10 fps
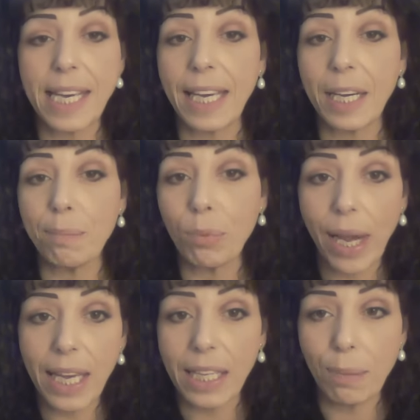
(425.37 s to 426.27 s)
taking a
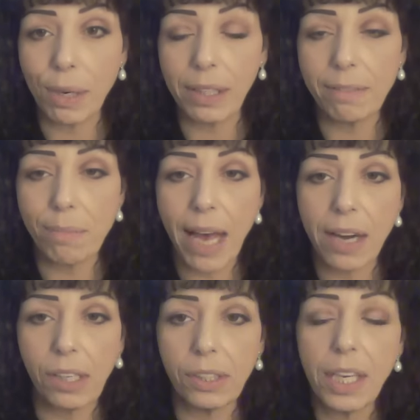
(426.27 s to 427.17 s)
break in the middle of
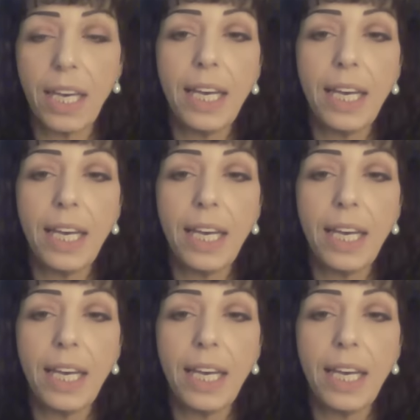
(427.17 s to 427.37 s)
battle.